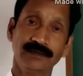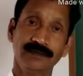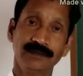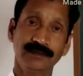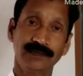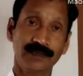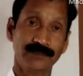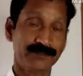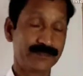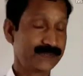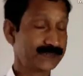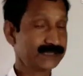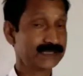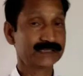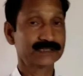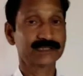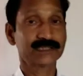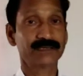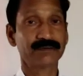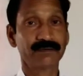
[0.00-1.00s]
the
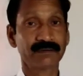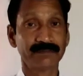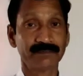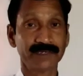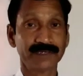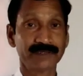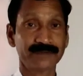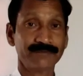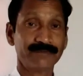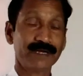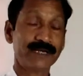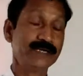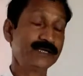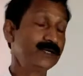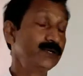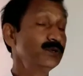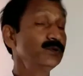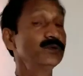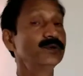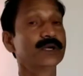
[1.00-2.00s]
present government by
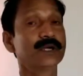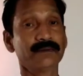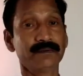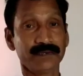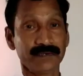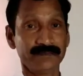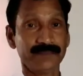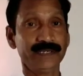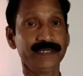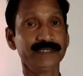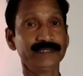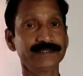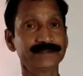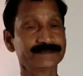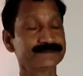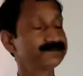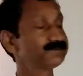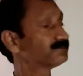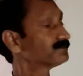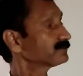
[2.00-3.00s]
new government.
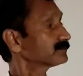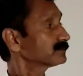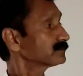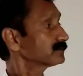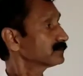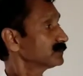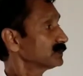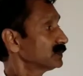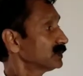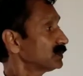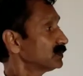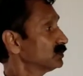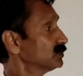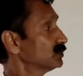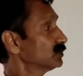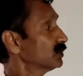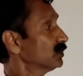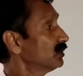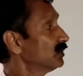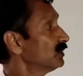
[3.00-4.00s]

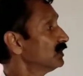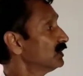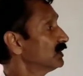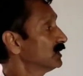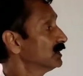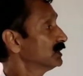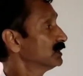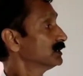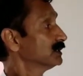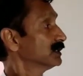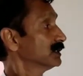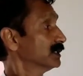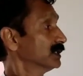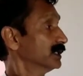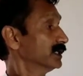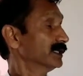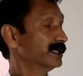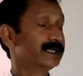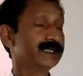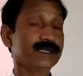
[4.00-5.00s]
So,
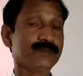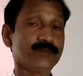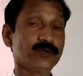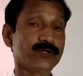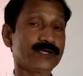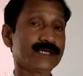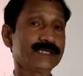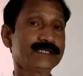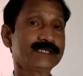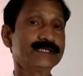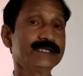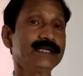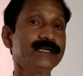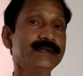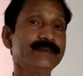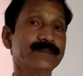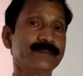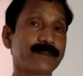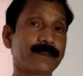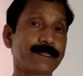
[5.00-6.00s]
in
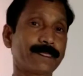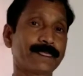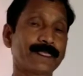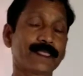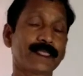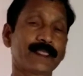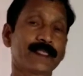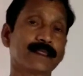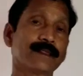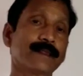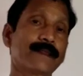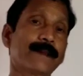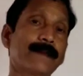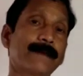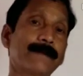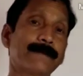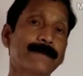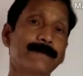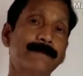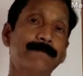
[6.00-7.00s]
democracy,
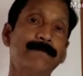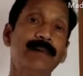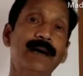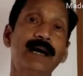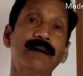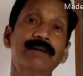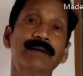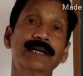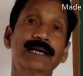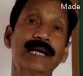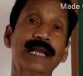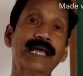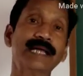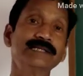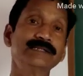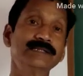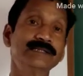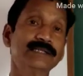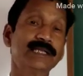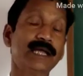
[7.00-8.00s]
power
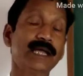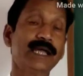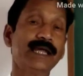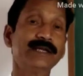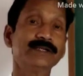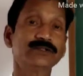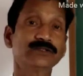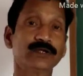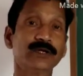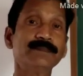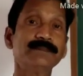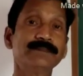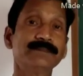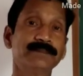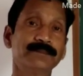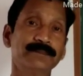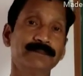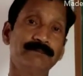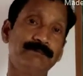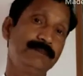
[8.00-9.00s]
lies in the hands of
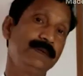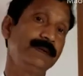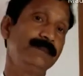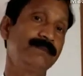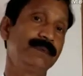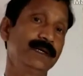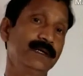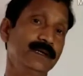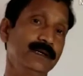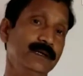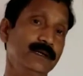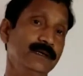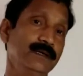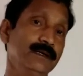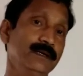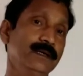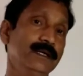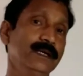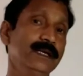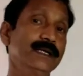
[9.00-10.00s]
people.
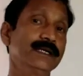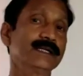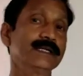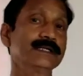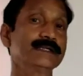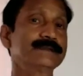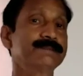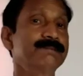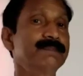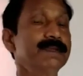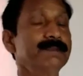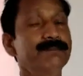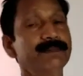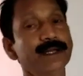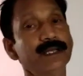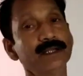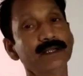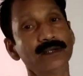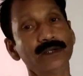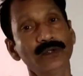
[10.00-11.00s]
It is
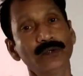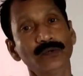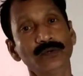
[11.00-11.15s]
people